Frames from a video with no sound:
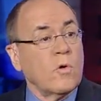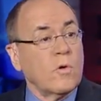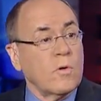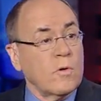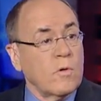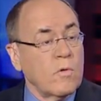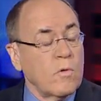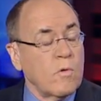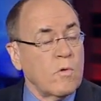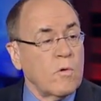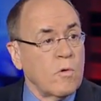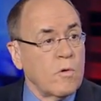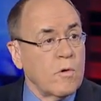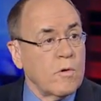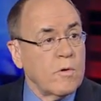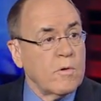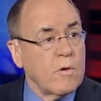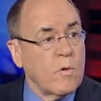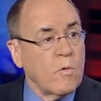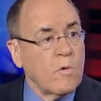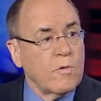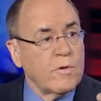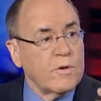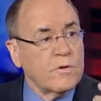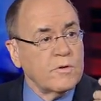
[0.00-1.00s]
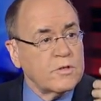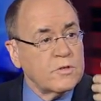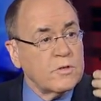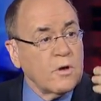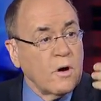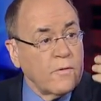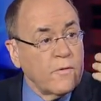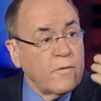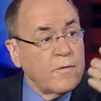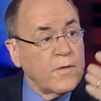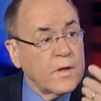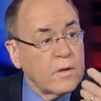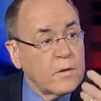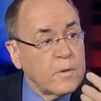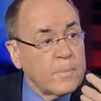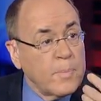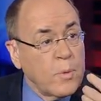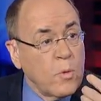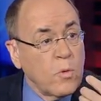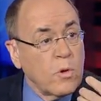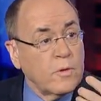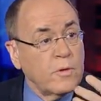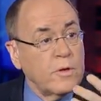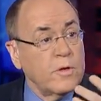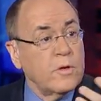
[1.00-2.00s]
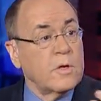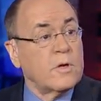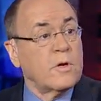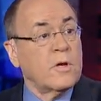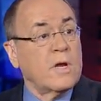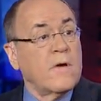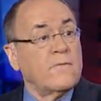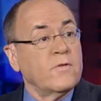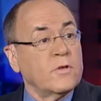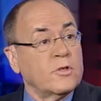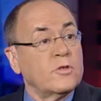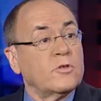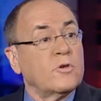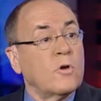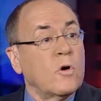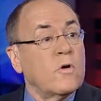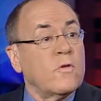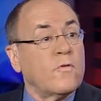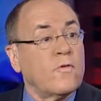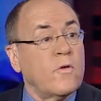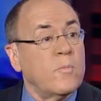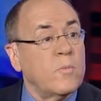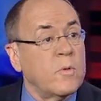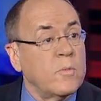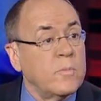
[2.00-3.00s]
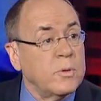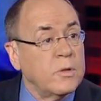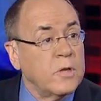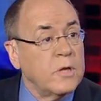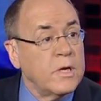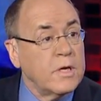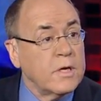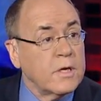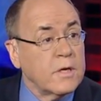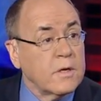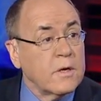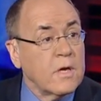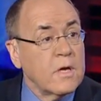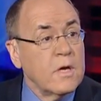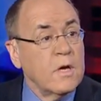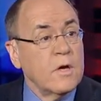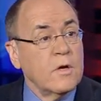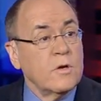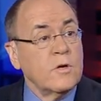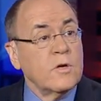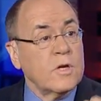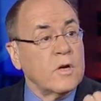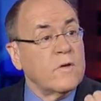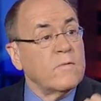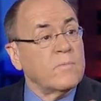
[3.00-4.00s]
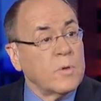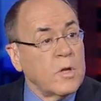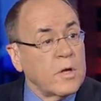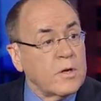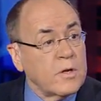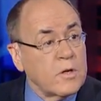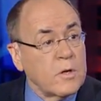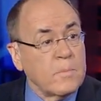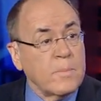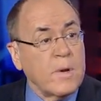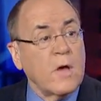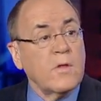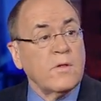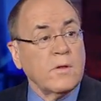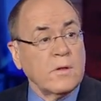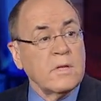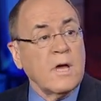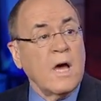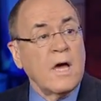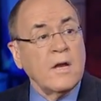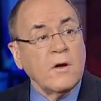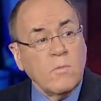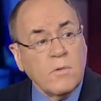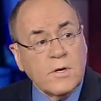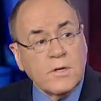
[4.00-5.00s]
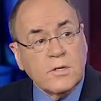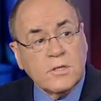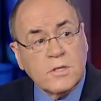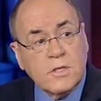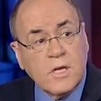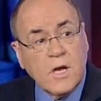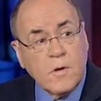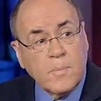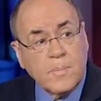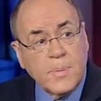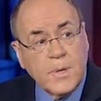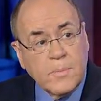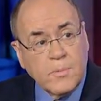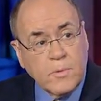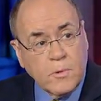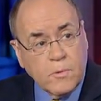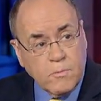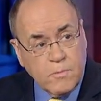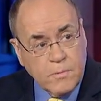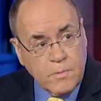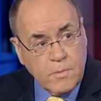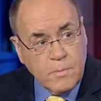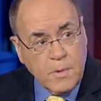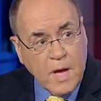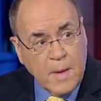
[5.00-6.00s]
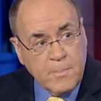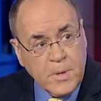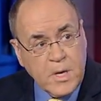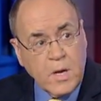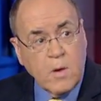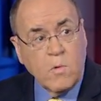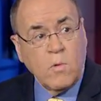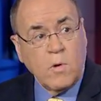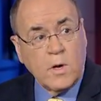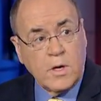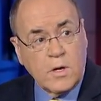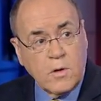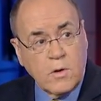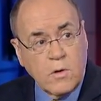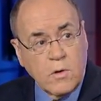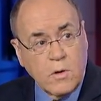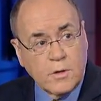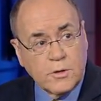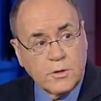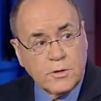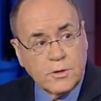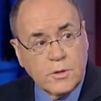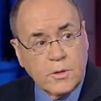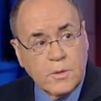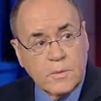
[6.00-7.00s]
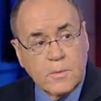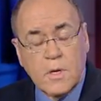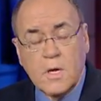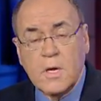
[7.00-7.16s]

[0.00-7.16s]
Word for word: or, or, or or you start feeling poorly. You could have a stroke from a bleed. Wow. You could have blood in your mouth. I don't want to scare people, yeah. but I want to caution them.